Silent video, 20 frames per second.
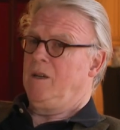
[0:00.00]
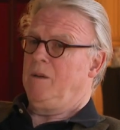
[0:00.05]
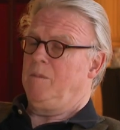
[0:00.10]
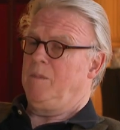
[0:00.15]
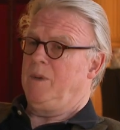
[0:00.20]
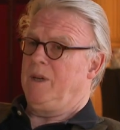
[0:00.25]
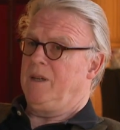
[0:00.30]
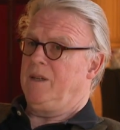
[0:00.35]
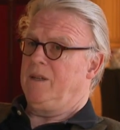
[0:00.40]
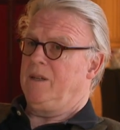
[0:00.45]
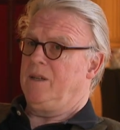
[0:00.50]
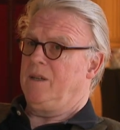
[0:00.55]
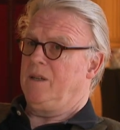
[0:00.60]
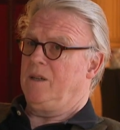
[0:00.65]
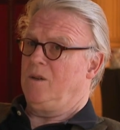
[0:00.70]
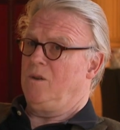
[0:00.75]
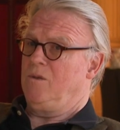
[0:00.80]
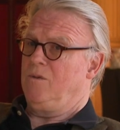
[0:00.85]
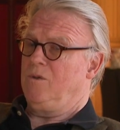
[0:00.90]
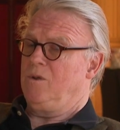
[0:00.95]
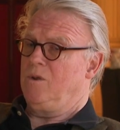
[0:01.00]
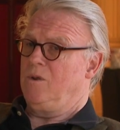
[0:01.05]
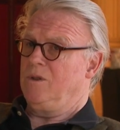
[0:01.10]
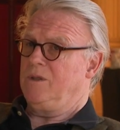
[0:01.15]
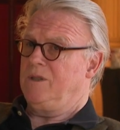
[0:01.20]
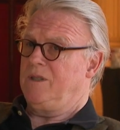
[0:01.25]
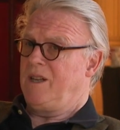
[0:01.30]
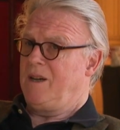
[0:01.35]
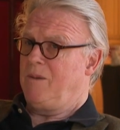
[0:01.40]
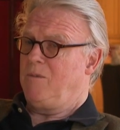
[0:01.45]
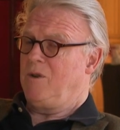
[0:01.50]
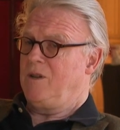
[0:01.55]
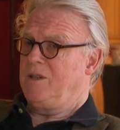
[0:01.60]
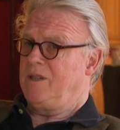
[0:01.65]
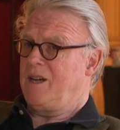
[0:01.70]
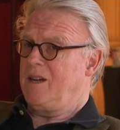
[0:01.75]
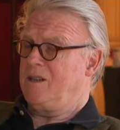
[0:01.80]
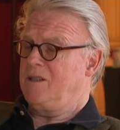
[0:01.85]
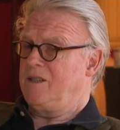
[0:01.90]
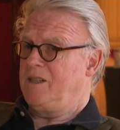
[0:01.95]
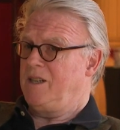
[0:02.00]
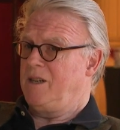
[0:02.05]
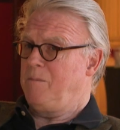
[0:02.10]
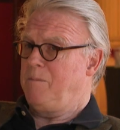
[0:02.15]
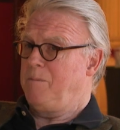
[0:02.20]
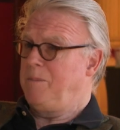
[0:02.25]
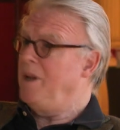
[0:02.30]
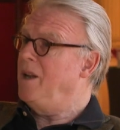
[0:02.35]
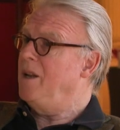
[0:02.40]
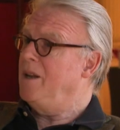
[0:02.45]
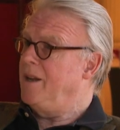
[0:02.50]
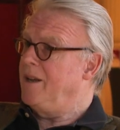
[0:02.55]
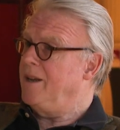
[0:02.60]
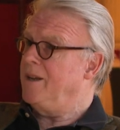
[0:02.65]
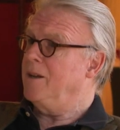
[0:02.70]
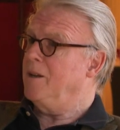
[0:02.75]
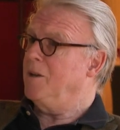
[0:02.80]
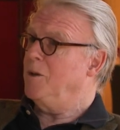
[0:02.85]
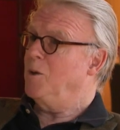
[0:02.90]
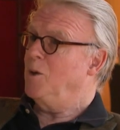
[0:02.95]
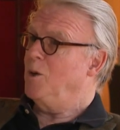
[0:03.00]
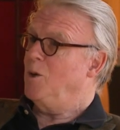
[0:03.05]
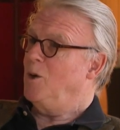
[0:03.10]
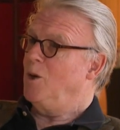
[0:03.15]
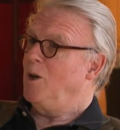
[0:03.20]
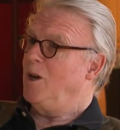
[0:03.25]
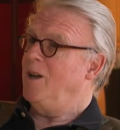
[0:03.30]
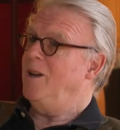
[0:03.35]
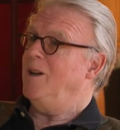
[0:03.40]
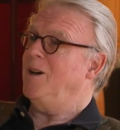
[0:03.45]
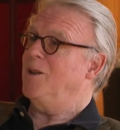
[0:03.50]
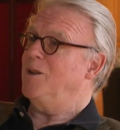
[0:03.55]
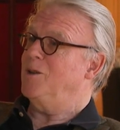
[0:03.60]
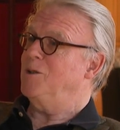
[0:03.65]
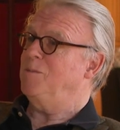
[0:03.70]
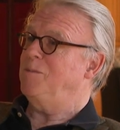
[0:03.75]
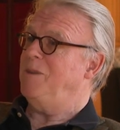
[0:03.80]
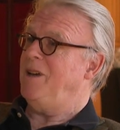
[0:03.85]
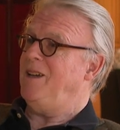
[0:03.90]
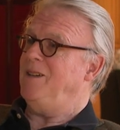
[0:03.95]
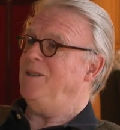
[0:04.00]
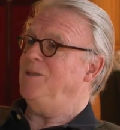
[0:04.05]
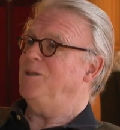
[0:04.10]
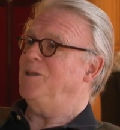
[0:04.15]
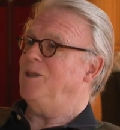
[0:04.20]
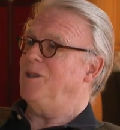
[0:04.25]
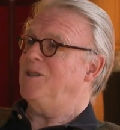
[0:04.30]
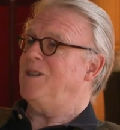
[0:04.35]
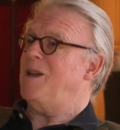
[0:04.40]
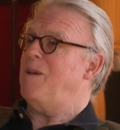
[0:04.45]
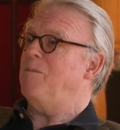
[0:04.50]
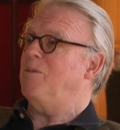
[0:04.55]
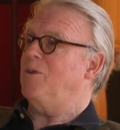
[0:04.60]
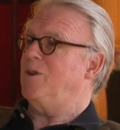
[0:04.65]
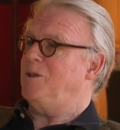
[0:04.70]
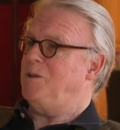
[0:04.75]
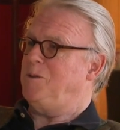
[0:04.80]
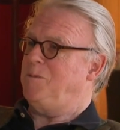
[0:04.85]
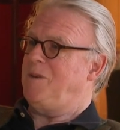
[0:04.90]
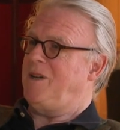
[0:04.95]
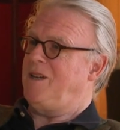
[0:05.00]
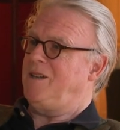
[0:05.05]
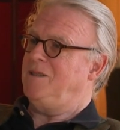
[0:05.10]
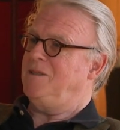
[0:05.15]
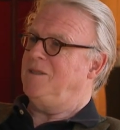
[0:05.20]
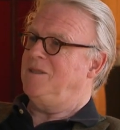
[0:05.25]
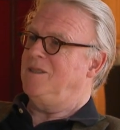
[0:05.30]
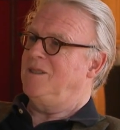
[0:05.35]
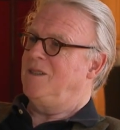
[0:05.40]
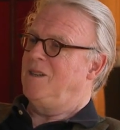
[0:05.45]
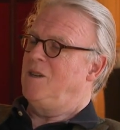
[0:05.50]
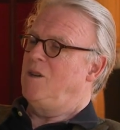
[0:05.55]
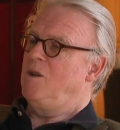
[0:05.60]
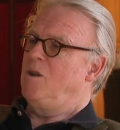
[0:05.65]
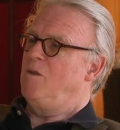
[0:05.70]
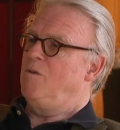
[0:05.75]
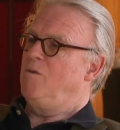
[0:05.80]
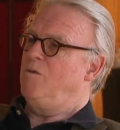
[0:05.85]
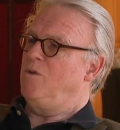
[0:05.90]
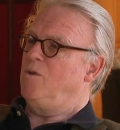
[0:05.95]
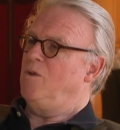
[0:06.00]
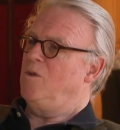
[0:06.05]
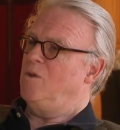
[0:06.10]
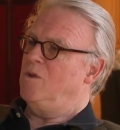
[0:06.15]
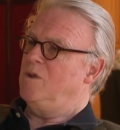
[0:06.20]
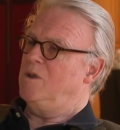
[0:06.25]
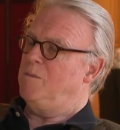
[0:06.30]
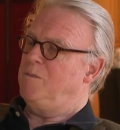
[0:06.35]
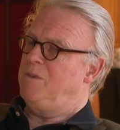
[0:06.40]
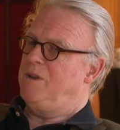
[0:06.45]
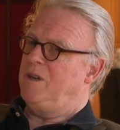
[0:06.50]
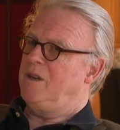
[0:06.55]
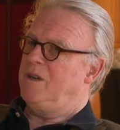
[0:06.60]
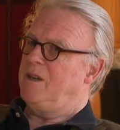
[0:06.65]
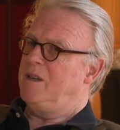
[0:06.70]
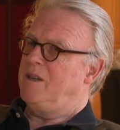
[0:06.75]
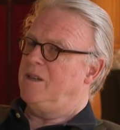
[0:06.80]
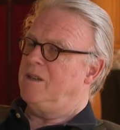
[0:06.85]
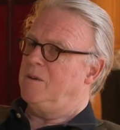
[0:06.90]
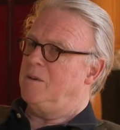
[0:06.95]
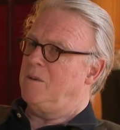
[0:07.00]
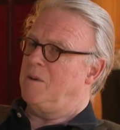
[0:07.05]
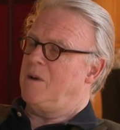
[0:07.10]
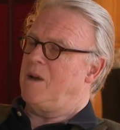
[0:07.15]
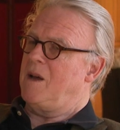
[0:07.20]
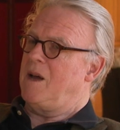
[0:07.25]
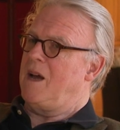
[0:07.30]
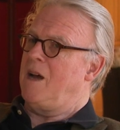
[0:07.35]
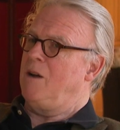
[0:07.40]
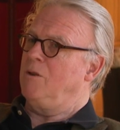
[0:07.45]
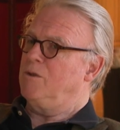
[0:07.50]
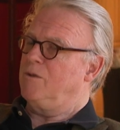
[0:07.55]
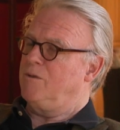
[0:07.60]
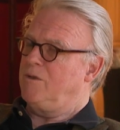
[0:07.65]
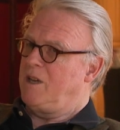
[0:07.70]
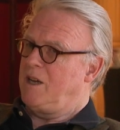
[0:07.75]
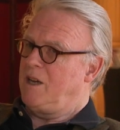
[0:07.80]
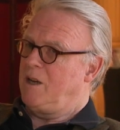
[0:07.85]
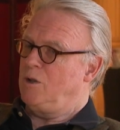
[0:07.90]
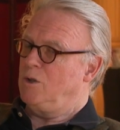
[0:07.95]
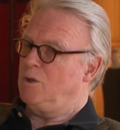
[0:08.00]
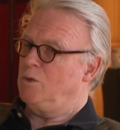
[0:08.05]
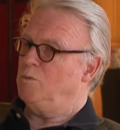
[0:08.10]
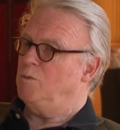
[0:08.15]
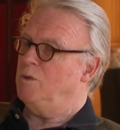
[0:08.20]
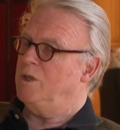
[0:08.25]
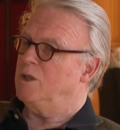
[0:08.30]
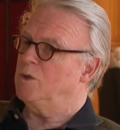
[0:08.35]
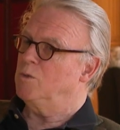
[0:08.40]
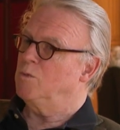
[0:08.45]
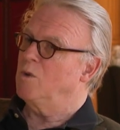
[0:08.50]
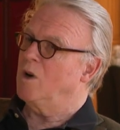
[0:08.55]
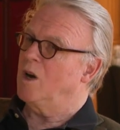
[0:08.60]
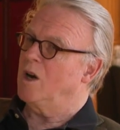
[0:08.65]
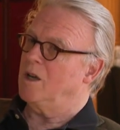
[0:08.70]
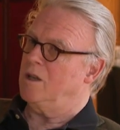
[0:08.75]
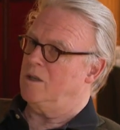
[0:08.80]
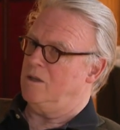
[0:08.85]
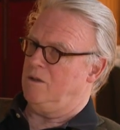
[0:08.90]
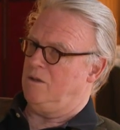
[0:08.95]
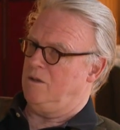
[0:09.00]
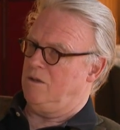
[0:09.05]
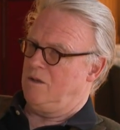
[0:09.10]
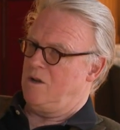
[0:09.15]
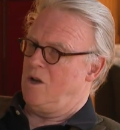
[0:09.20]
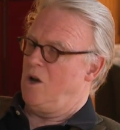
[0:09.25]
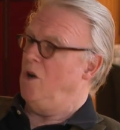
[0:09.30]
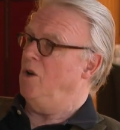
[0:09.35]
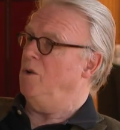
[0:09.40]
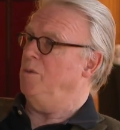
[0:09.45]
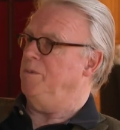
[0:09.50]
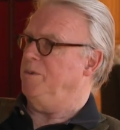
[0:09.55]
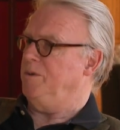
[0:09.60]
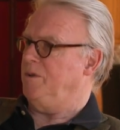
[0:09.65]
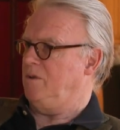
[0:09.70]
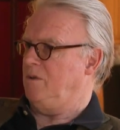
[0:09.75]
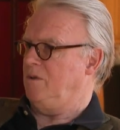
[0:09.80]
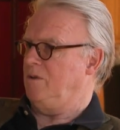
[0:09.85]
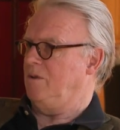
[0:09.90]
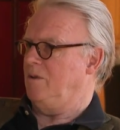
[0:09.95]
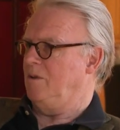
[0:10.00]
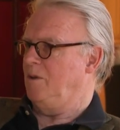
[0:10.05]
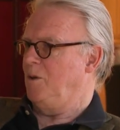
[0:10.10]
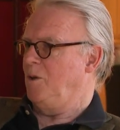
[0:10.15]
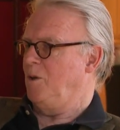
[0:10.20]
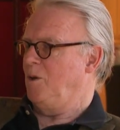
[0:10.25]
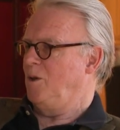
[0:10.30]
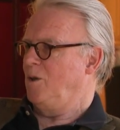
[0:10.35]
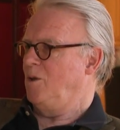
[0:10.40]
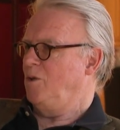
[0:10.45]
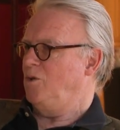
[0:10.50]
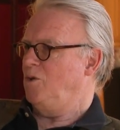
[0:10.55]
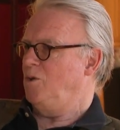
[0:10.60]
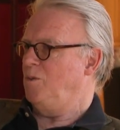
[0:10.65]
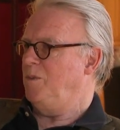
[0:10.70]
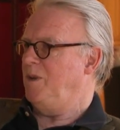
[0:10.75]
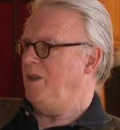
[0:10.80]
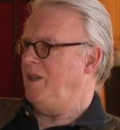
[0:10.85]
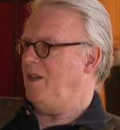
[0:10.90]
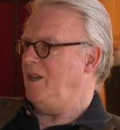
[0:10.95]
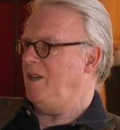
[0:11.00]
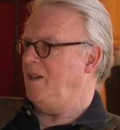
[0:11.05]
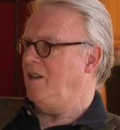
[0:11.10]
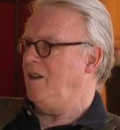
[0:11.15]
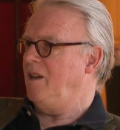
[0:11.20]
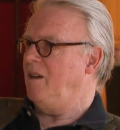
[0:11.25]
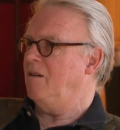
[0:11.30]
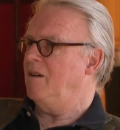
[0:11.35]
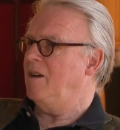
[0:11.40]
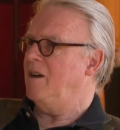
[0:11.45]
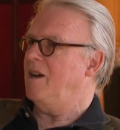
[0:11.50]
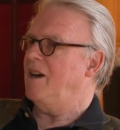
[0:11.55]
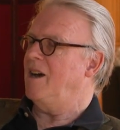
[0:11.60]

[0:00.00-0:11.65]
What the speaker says: But of course, that was actually building another space, a temporary space, for the period out of the house, which was hoped to be a year and a